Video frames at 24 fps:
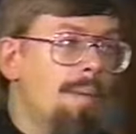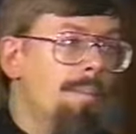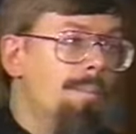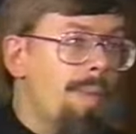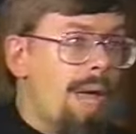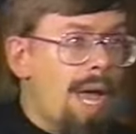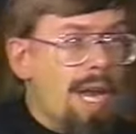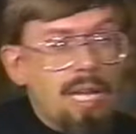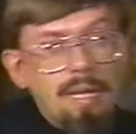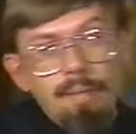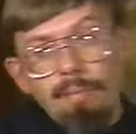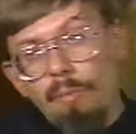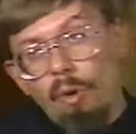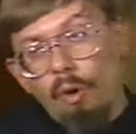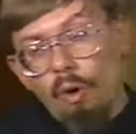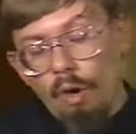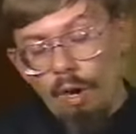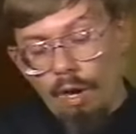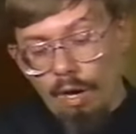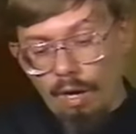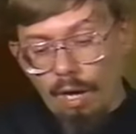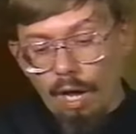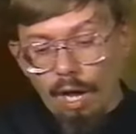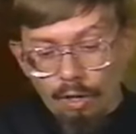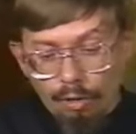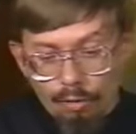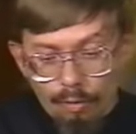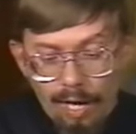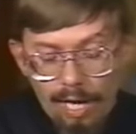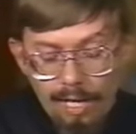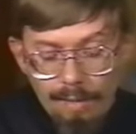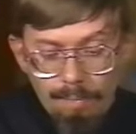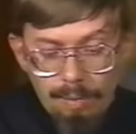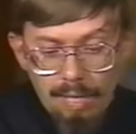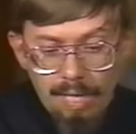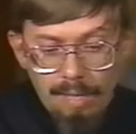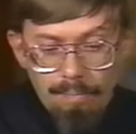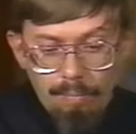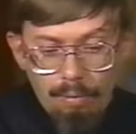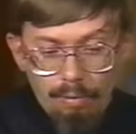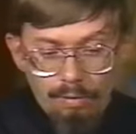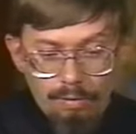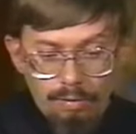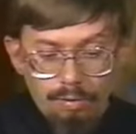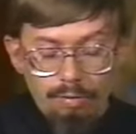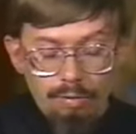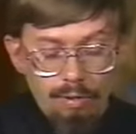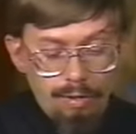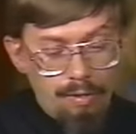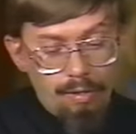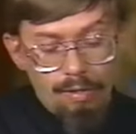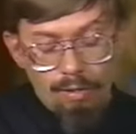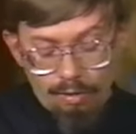many more great people to it.